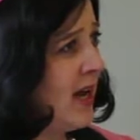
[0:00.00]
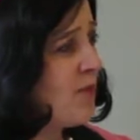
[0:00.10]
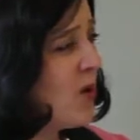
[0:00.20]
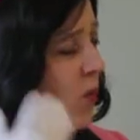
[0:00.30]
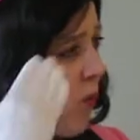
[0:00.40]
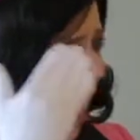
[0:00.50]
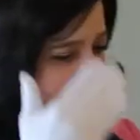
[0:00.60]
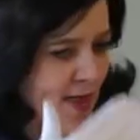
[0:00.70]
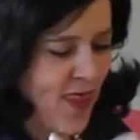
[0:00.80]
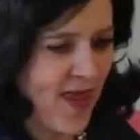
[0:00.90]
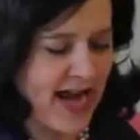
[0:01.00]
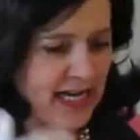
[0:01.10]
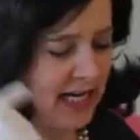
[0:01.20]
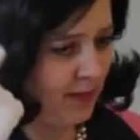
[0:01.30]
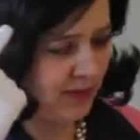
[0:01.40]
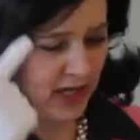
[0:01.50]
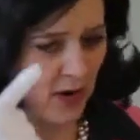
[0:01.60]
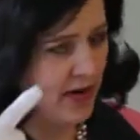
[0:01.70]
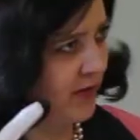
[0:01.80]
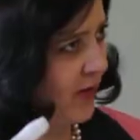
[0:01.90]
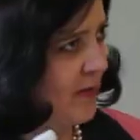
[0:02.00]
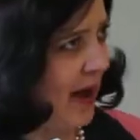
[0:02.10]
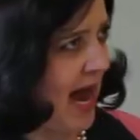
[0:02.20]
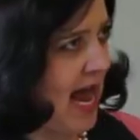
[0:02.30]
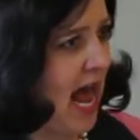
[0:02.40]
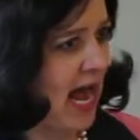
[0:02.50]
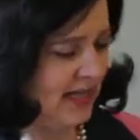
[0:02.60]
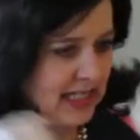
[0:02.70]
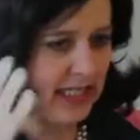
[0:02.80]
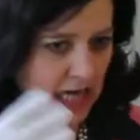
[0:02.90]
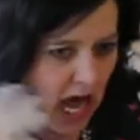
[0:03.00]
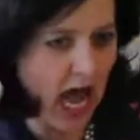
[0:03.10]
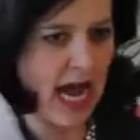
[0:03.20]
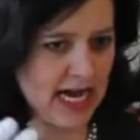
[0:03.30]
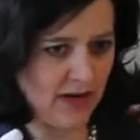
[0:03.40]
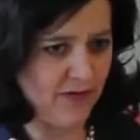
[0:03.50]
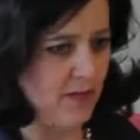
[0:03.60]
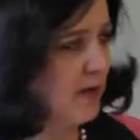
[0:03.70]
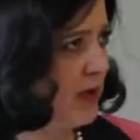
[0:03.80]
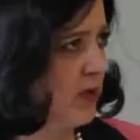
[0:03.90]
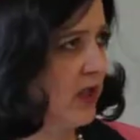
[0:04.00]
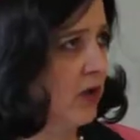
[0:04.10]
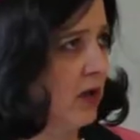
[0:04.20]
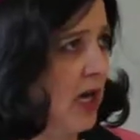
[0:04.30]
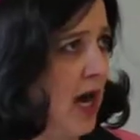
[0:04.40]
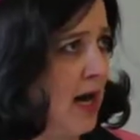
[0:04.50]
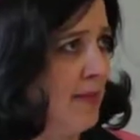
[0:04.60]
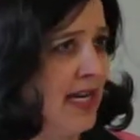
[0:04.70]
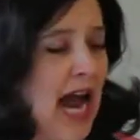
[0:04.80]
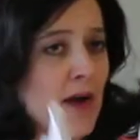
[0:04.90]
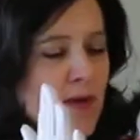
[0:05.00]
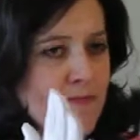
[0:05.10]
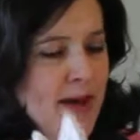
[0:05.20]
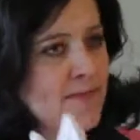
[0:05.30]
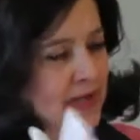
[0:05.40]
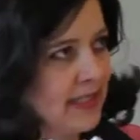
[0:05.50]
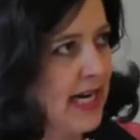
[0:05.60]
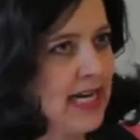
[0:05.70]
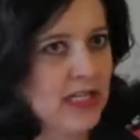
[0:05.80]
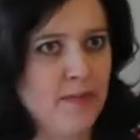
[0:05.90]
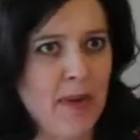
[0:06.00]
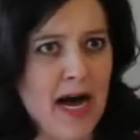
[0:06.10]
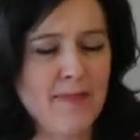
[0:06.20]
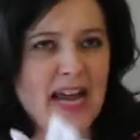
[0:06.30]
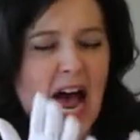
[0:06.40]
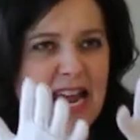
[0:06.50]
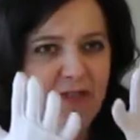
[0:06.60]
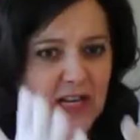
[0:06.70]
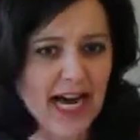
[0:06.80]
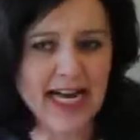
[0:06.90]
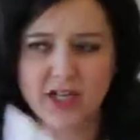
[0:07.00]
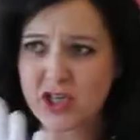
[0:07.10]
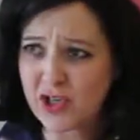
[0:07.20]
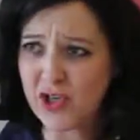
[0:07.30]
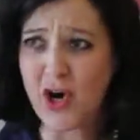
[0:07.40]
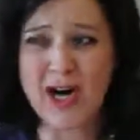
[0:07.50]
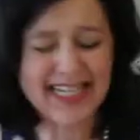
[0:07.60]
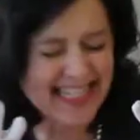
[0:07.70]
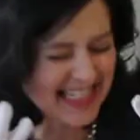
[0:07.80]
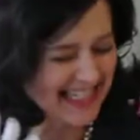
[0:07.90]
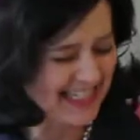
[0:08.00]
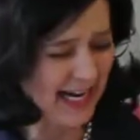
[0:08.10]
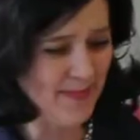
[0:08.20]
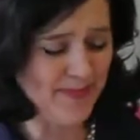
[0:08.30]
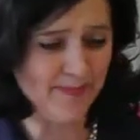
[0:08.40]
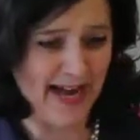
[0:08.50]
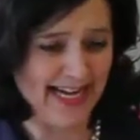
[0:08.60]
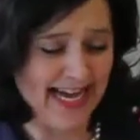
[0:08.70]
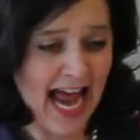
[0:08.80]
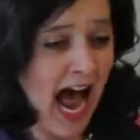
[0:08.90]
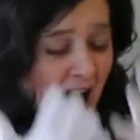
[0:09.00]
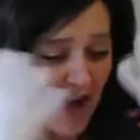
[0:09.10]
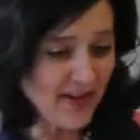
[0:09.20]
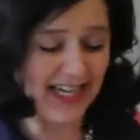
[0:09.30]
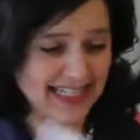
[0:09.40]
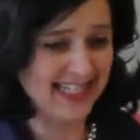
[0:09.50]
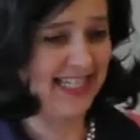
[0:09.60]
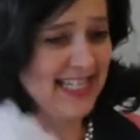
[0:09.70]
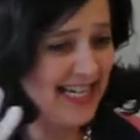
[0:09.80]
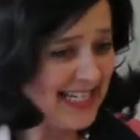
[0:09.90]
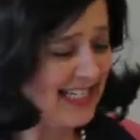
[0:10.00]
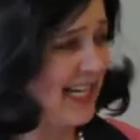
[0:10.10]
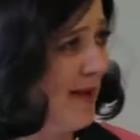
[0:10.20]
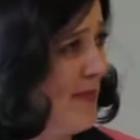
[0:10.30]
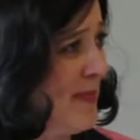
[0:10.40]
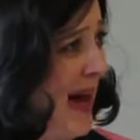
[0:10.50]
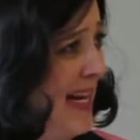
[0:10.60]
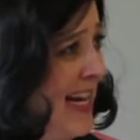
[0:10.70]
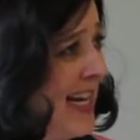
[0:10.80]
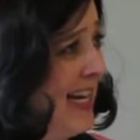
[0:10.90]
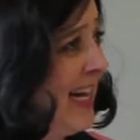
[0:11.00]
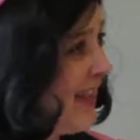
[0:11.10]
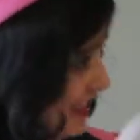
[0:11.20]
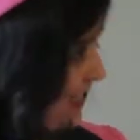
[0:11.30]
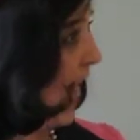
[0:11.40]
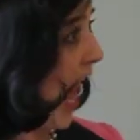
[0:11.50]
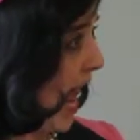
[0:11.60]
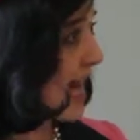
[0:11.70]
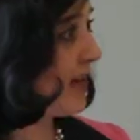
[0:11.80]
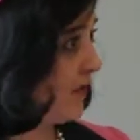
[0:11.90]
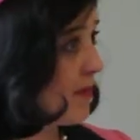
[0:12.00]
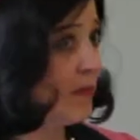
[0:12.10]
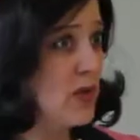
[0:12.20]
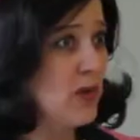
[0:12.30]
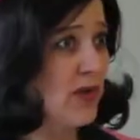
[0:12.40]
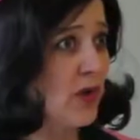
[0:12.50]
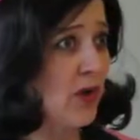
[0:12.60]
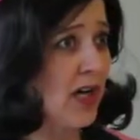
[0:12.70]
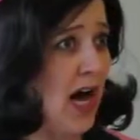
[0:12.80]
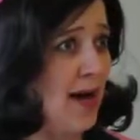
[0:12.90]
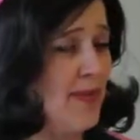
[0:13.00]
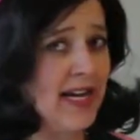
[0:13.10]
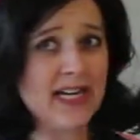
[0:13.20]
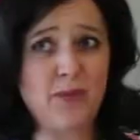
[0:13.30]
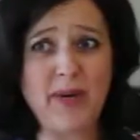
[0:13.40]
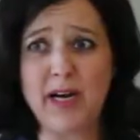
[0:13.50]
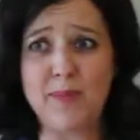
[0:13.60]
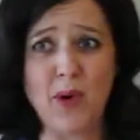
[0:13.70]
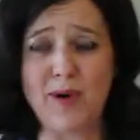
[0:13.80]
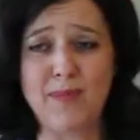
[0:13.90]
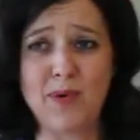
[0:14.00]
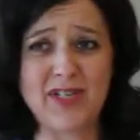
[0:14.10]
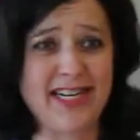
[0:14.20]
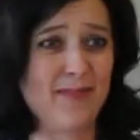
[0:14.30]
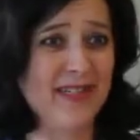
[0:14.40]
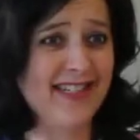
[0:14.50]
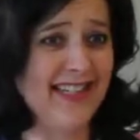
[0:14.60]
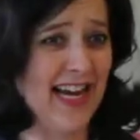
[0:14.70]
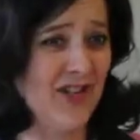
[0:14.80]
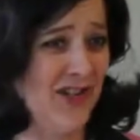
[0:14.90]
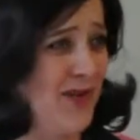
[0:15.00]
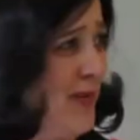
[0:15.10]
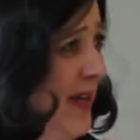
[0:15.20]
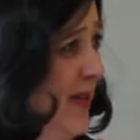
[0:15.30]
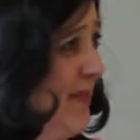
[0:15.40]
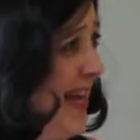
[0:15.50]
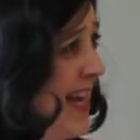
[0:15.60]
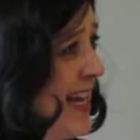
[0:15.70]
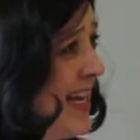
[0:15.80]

But one thing keeps going through my head, this line from a musical comedy. I remember saying to Bobby, "I have got to talk to somebody. I've got to see somebody." This line from a musical comedy has become almost an obsession with me.